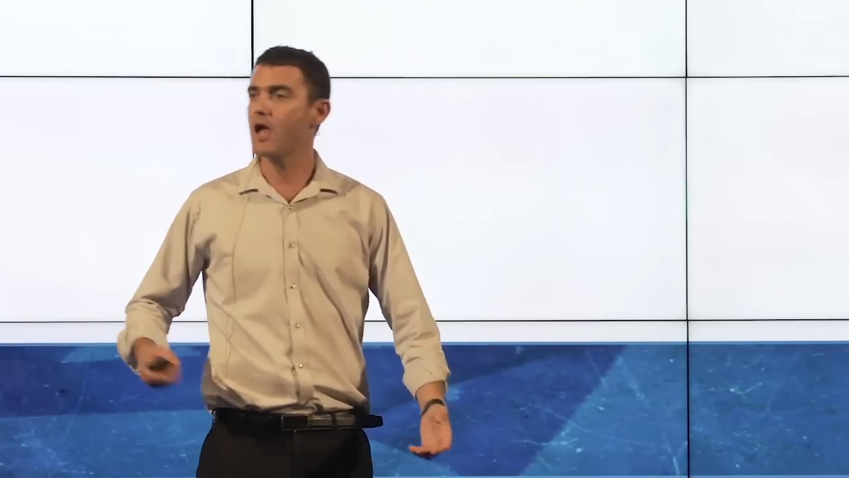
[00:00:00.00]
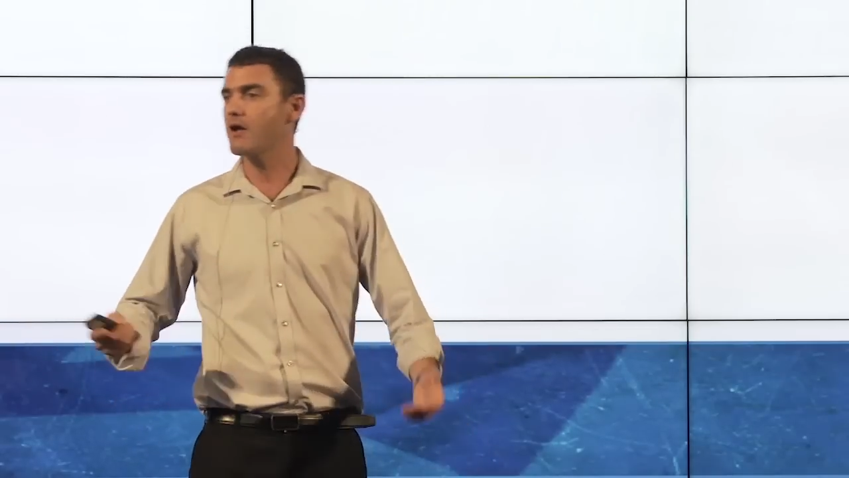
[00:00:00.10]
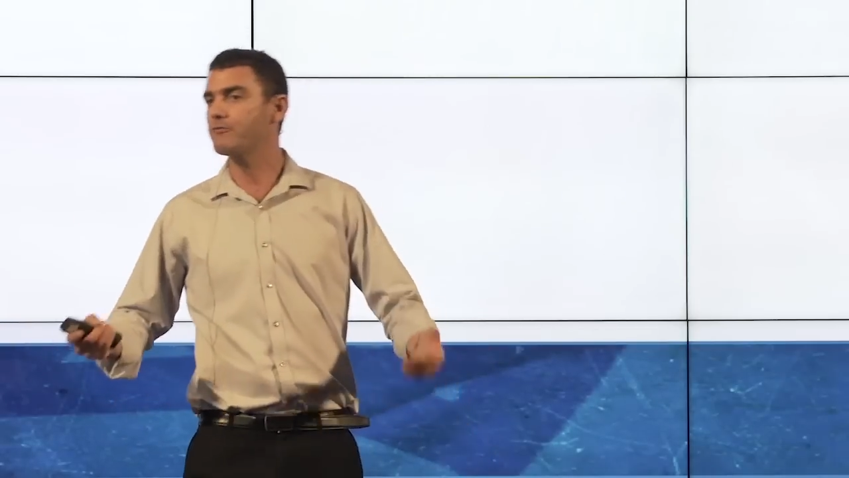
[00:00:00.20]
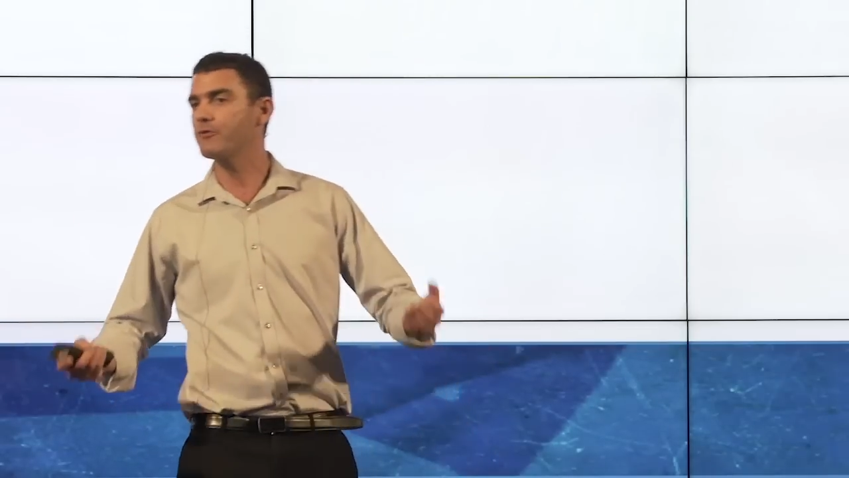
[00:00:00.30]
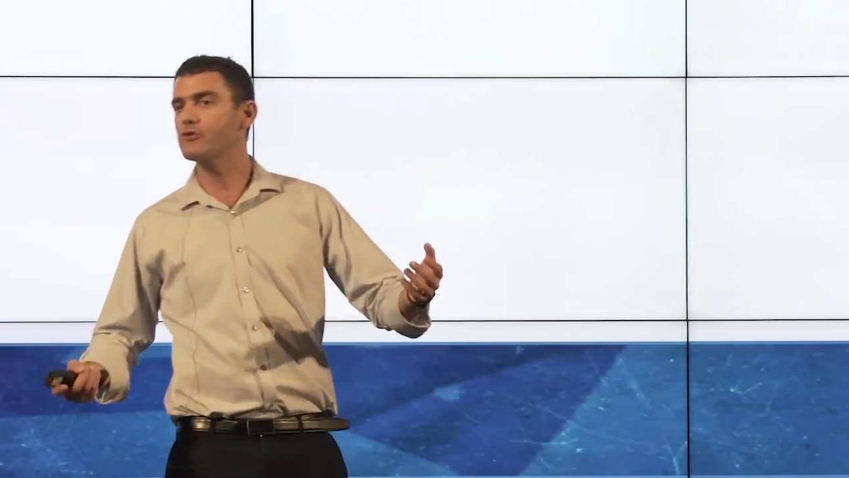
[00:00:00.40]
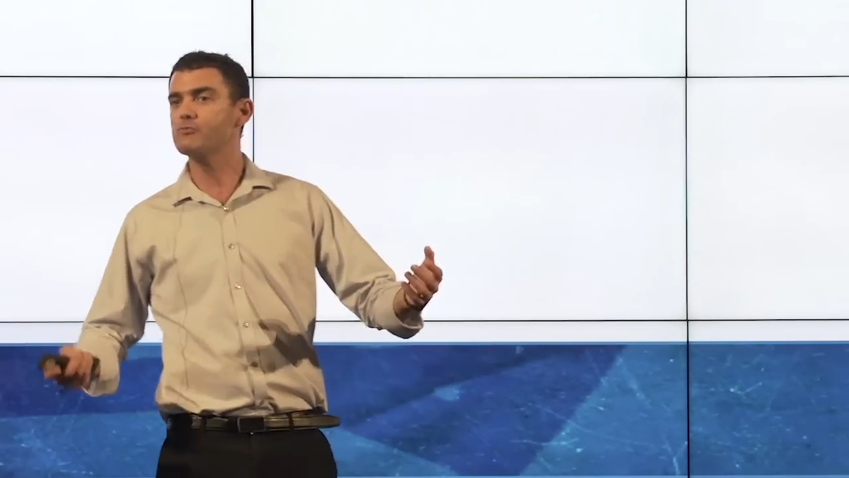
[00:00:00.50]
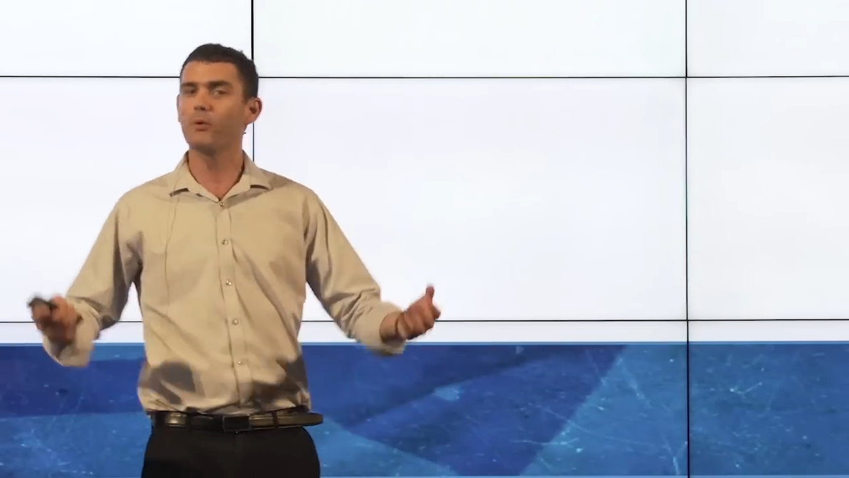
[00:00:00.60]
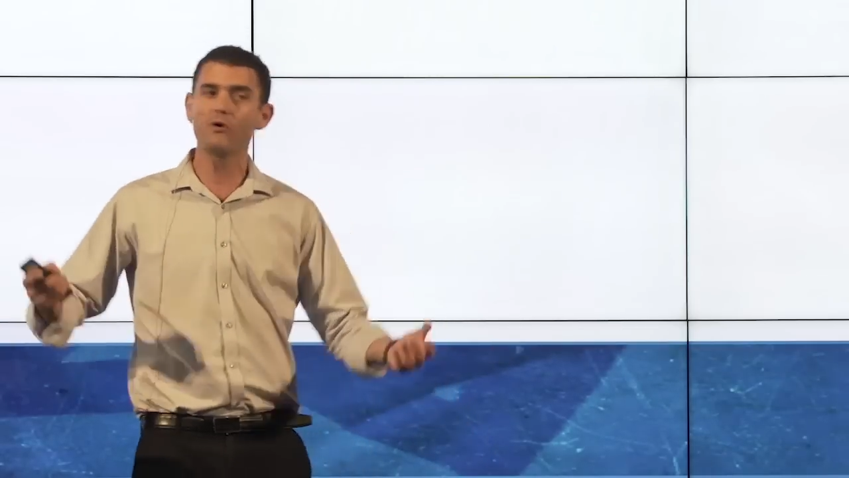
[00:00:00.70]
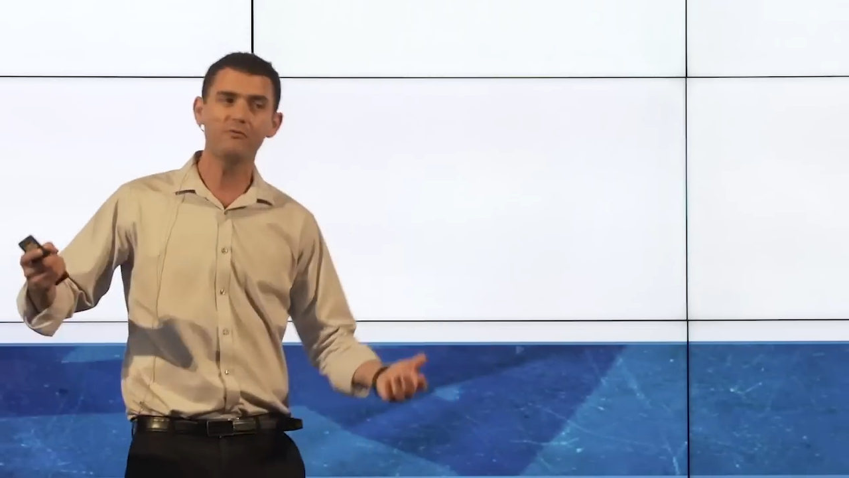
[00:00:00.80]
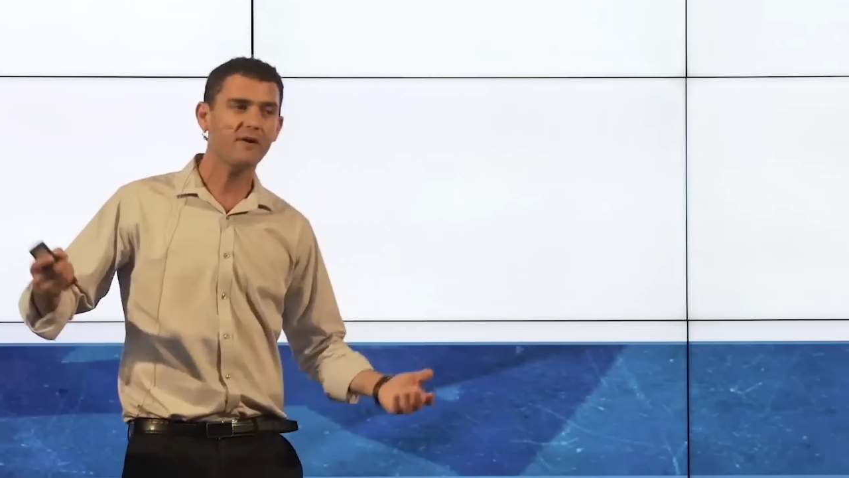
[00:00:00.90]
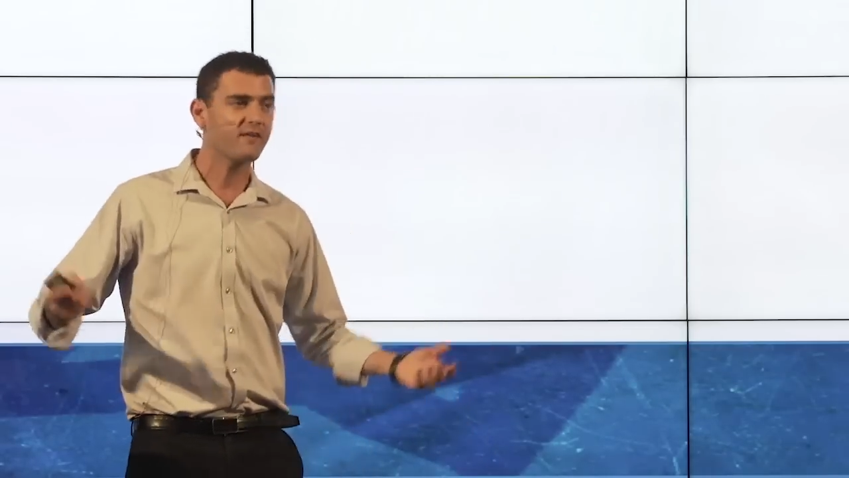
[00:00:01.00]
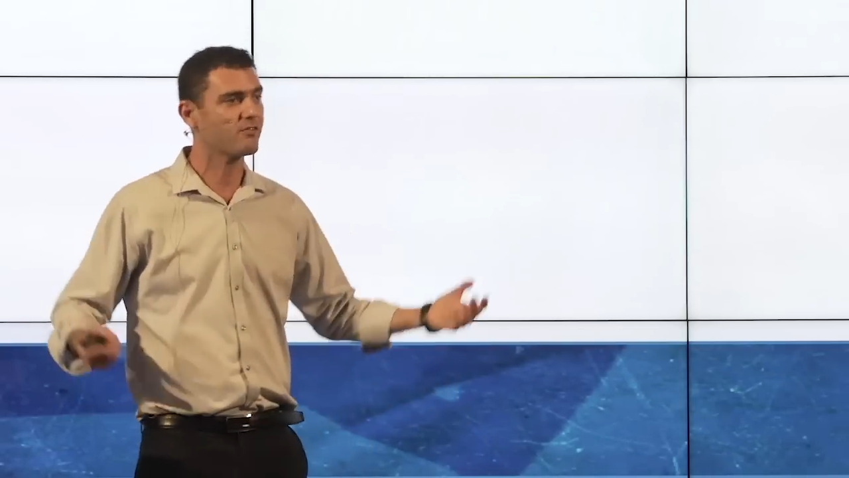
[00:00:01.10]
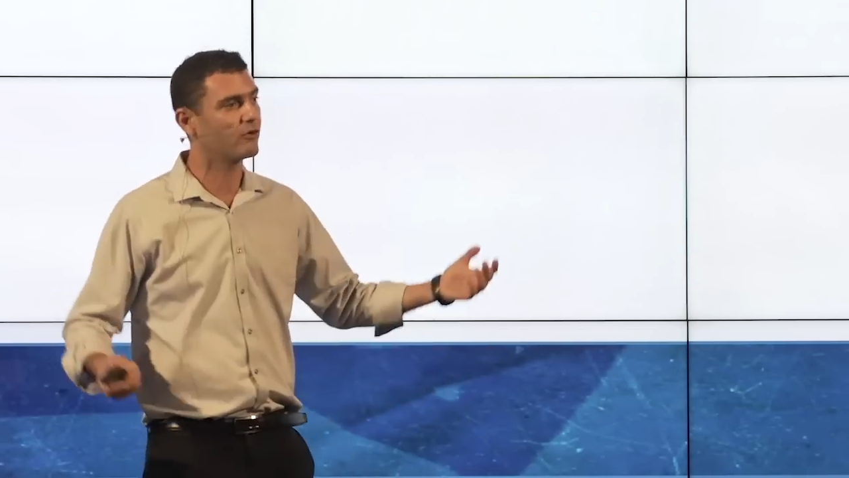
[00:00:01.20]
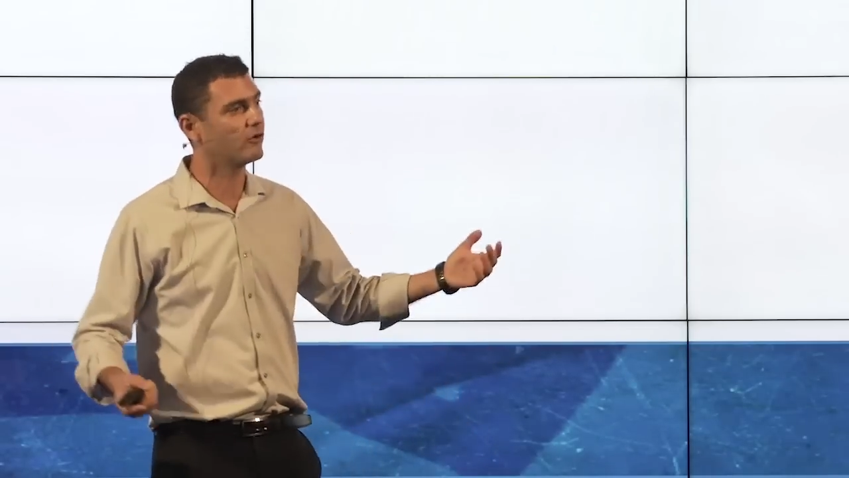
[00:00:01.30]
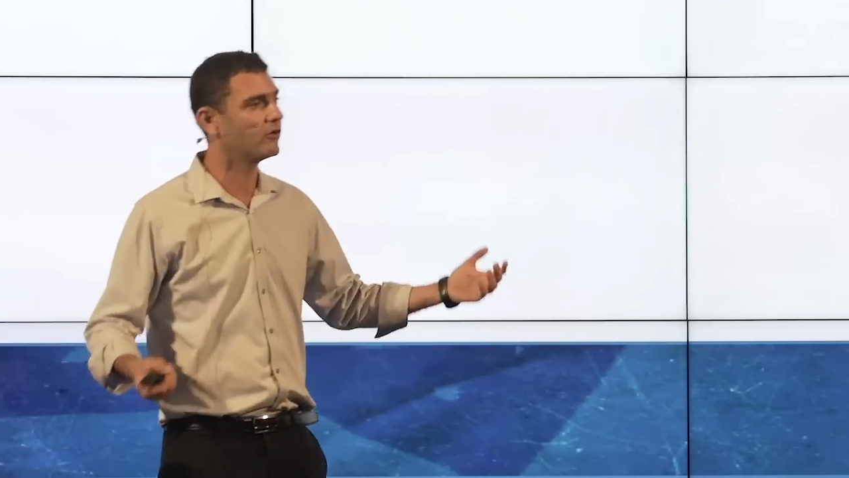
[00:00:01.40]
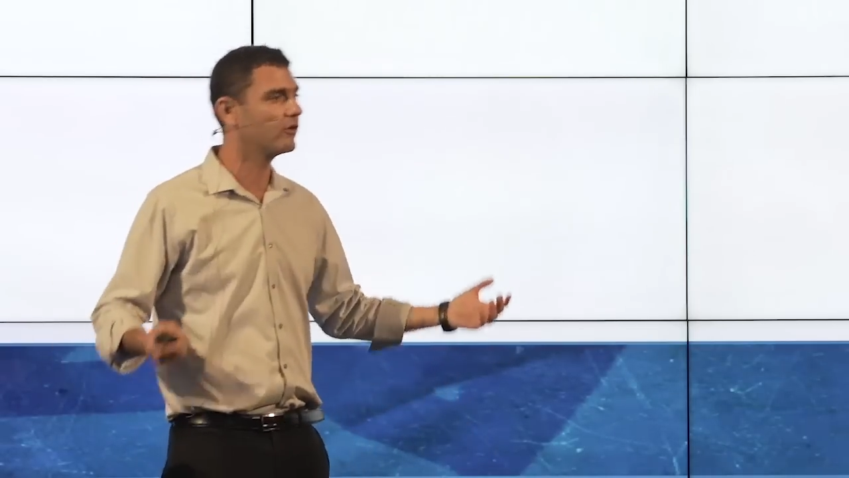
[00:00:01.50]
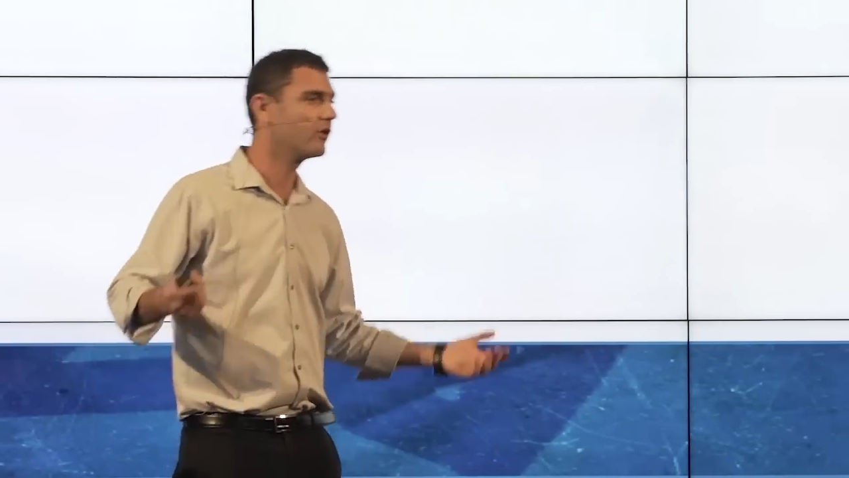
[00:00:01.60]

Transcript: average professor,